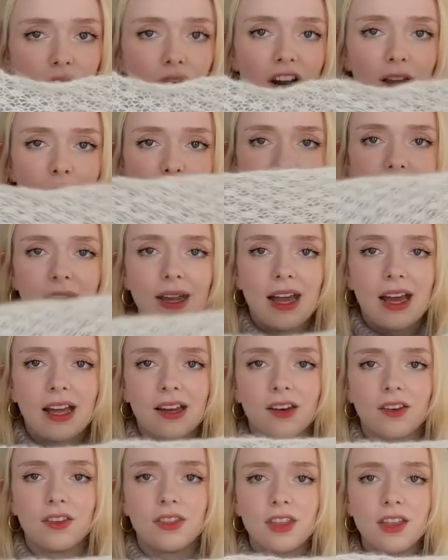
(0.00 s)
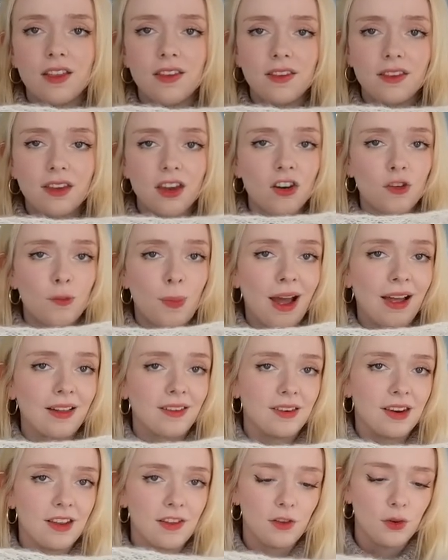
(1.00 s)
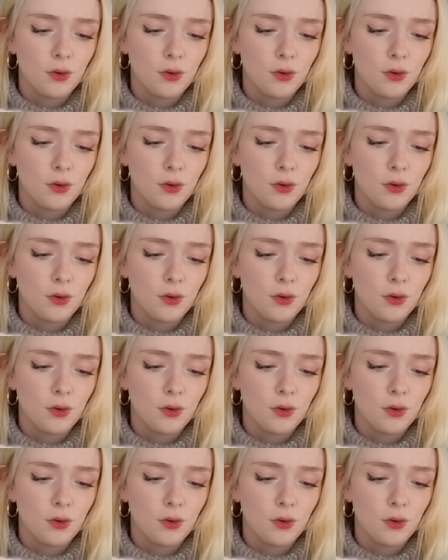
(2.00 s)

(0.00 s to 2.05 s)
drapey, and this stitch pattern is